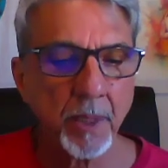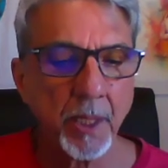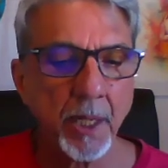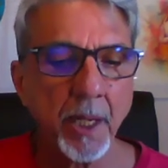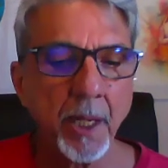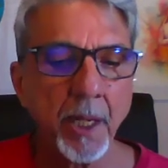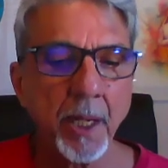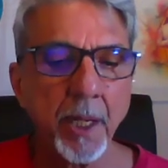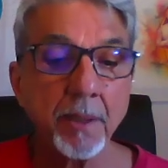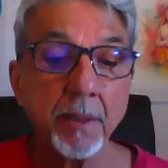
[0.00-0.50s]

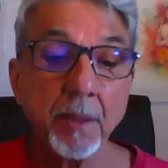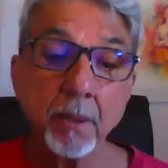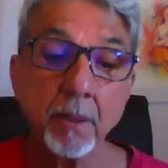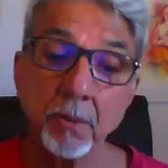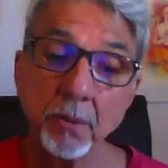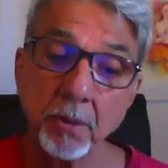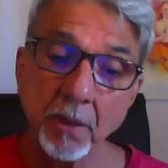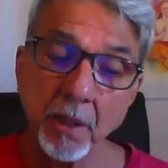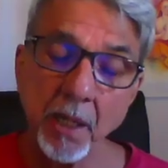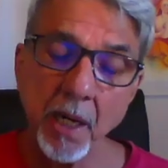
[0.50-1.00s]
And a
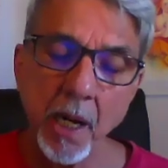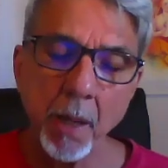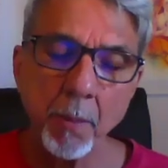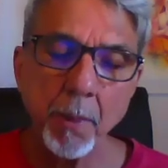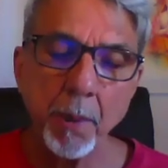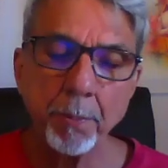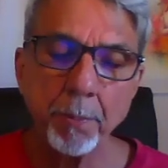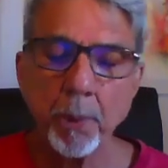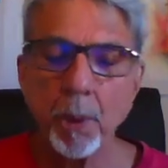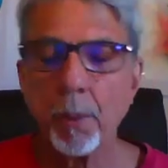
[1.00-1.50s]
good
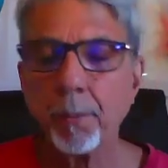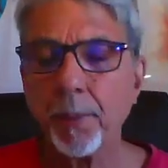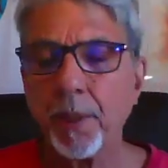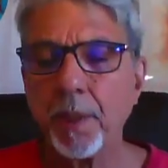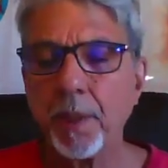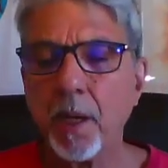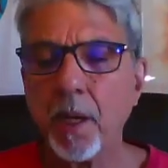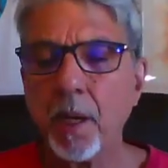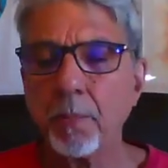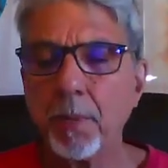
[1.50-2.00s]
karma,
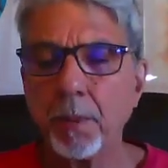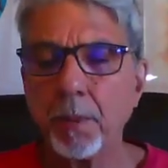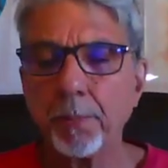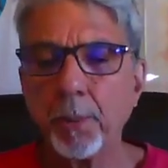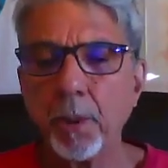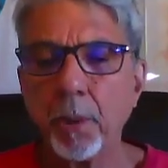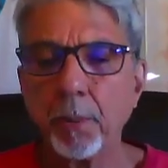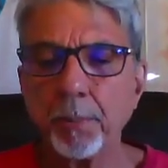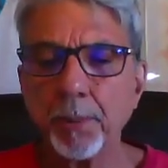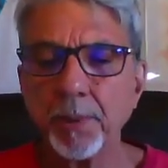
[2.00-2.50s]

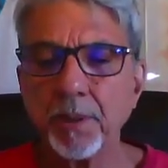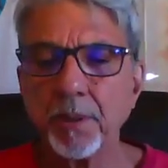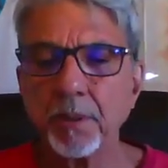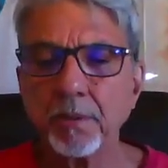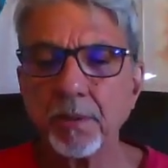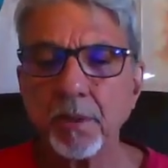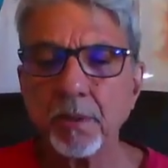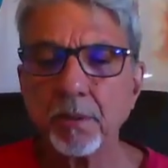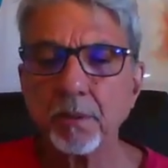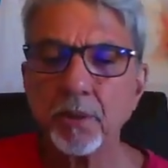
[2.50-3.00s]
proper
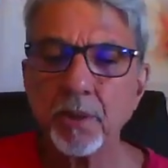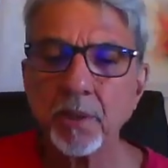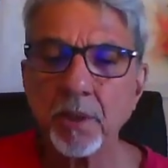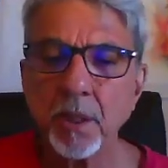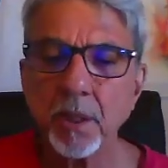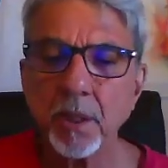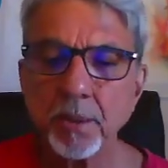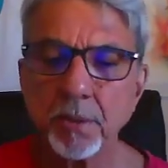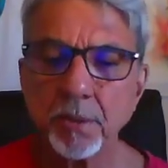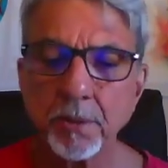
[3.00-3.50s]

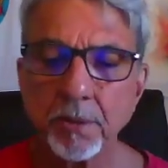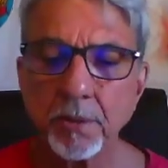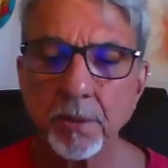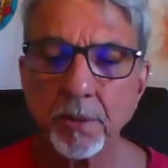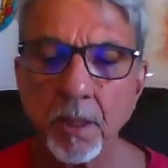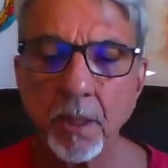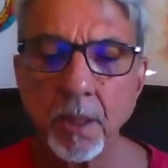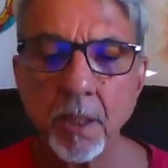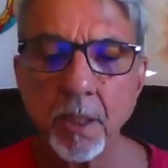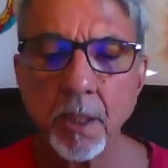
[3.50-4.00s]
circumstance
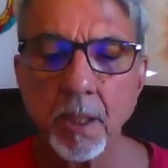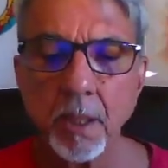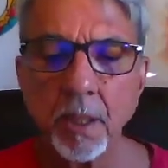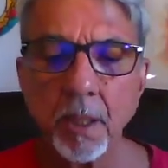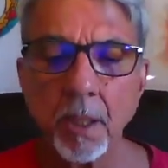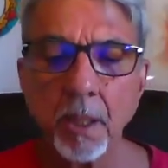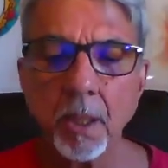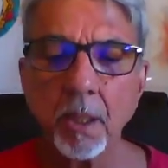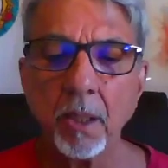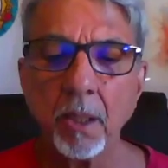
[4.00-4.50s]

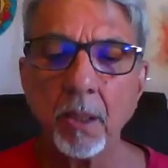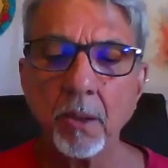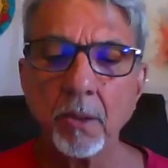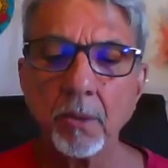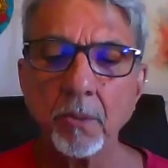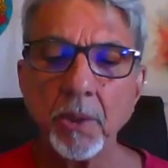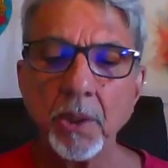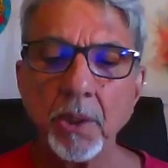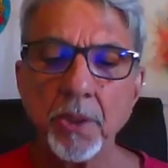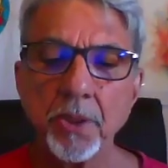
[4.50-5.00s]

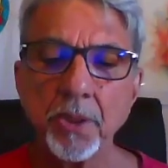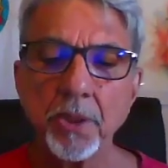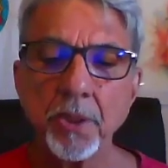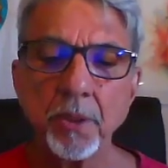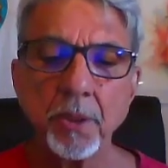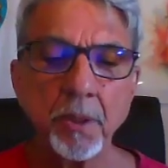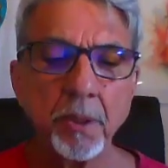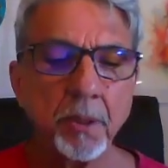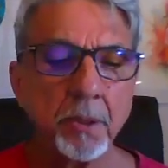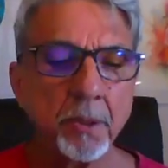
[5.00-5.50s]
on which
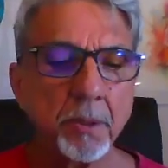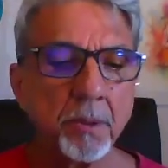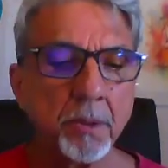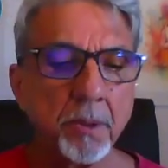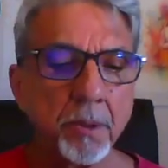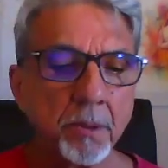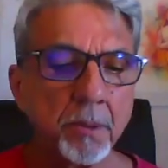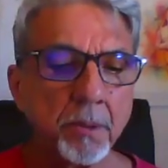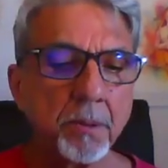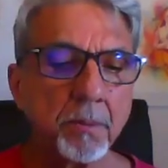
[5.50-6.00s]

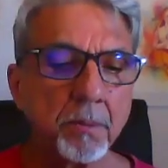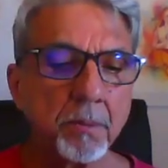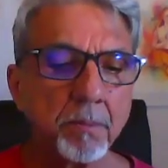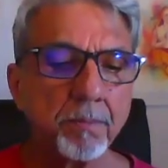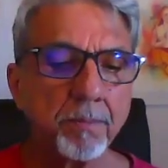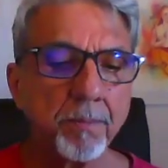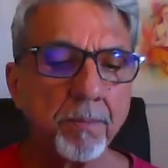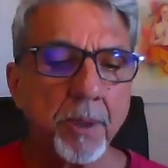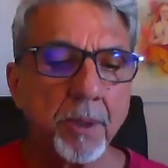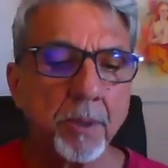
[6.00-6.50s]
you
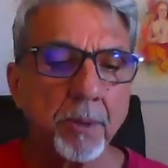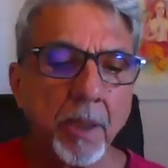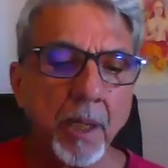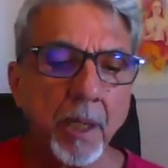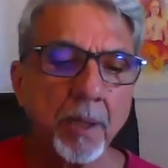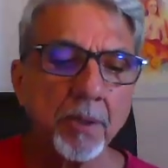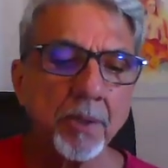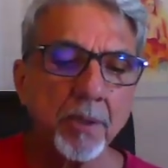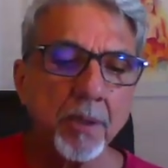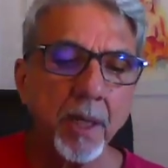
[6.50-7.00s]

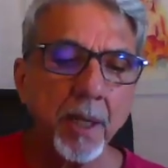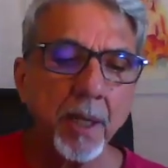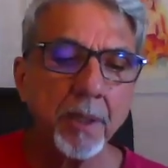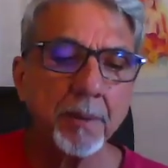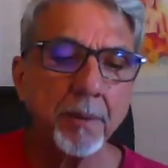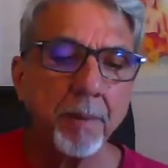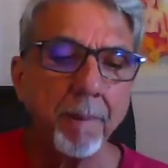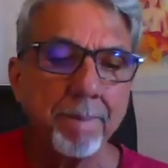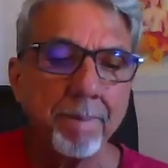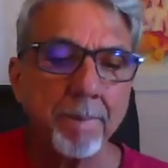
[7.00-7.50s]
can
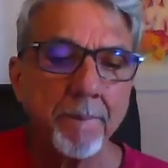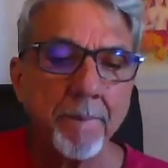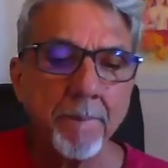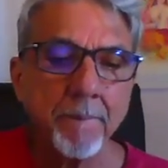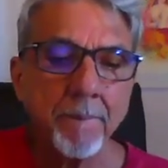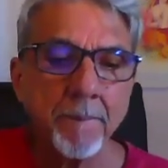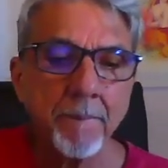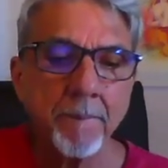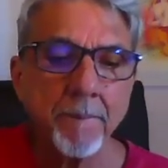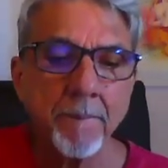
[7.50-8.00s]
start.
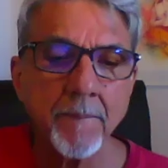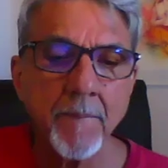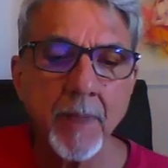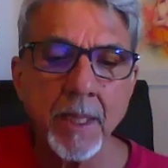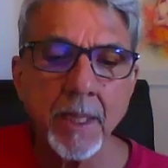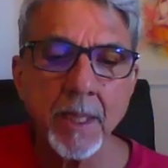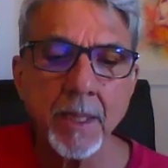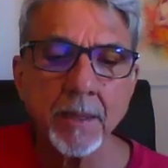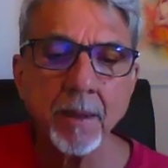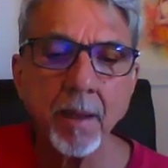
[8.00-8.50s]

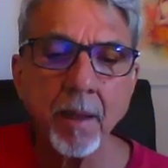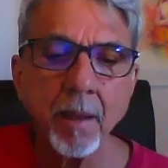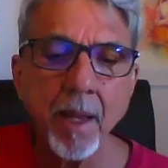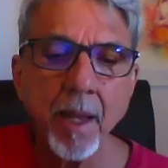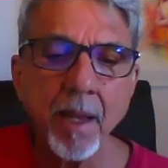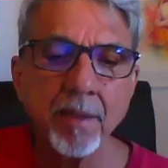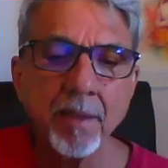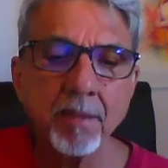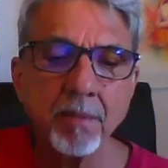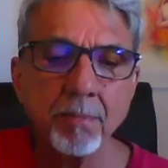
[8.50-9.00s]
The
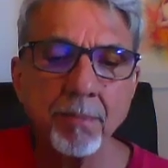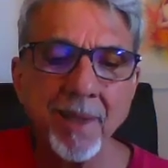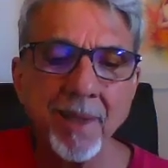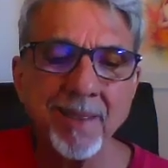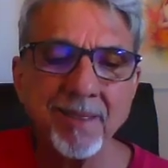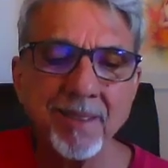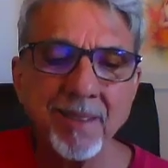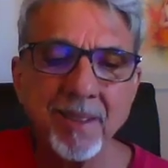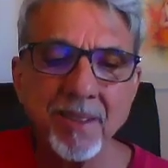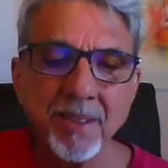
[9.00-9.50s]
last
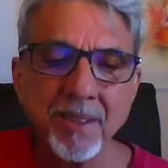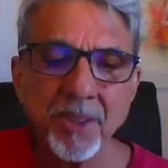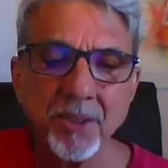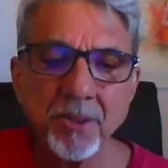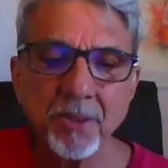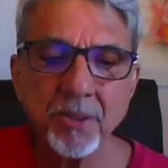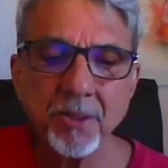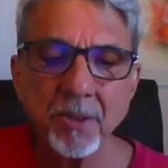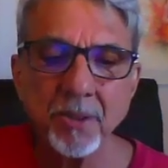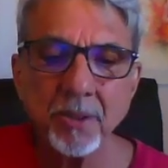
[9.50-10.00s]
message
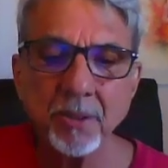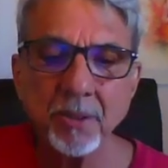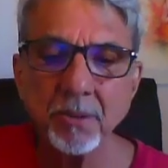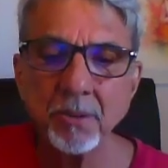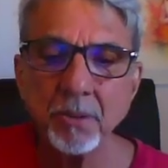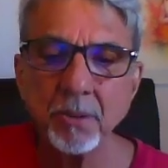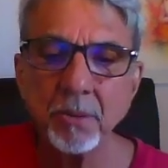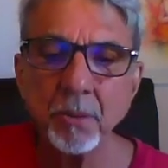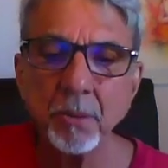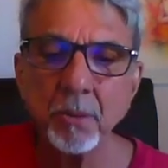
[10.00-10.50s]
is no
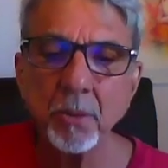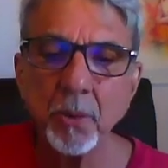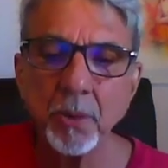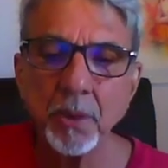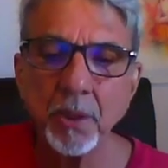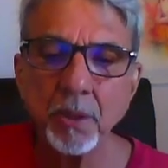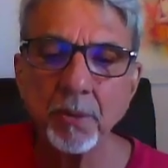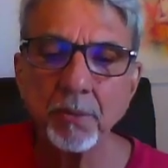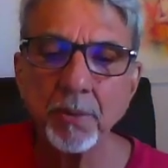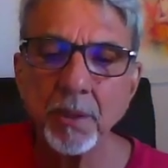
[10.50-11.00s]
guru will
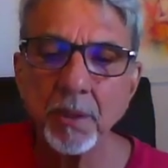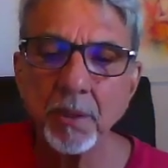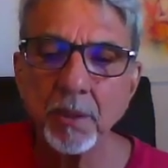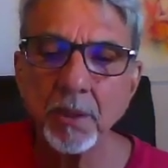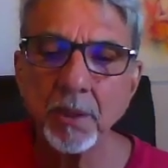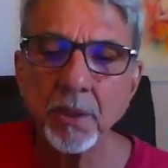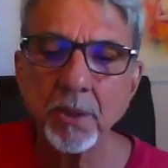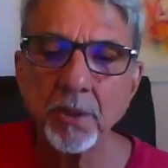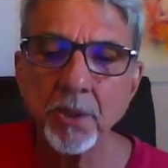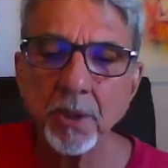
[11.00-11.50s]
give the
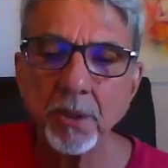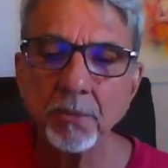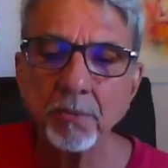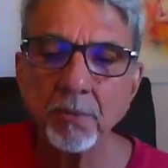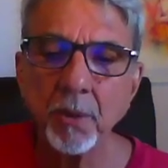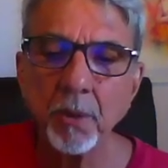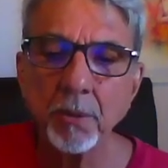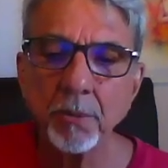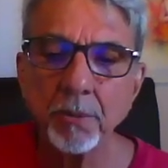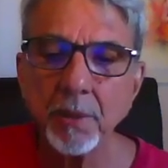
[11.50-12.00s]
teaching
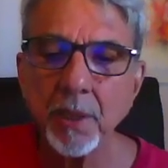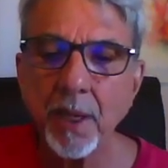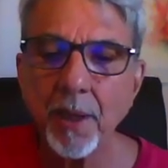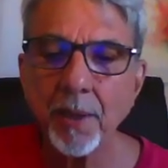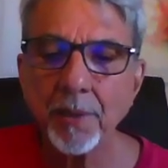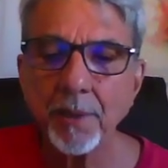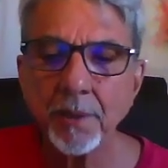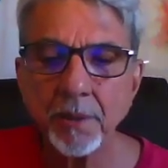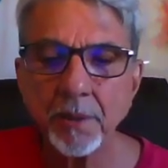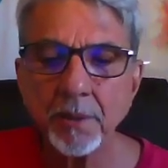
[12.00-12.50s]

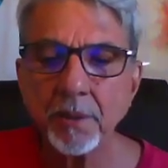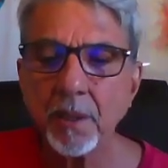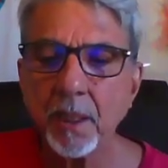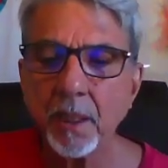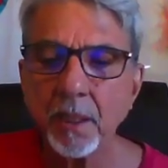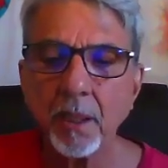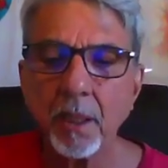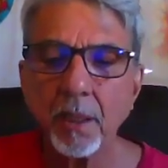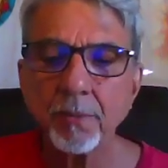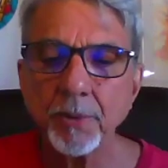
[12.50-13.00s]
voluntarily. This,
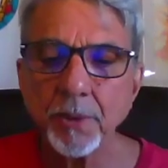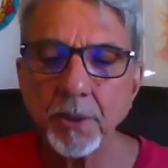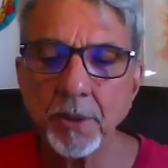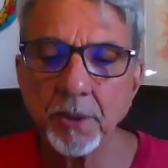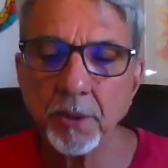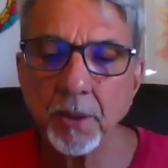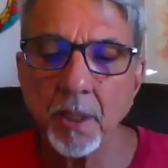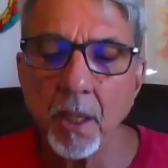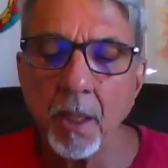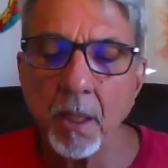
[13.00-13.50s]
I love
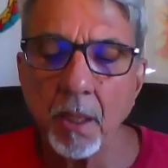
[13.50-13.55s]
this.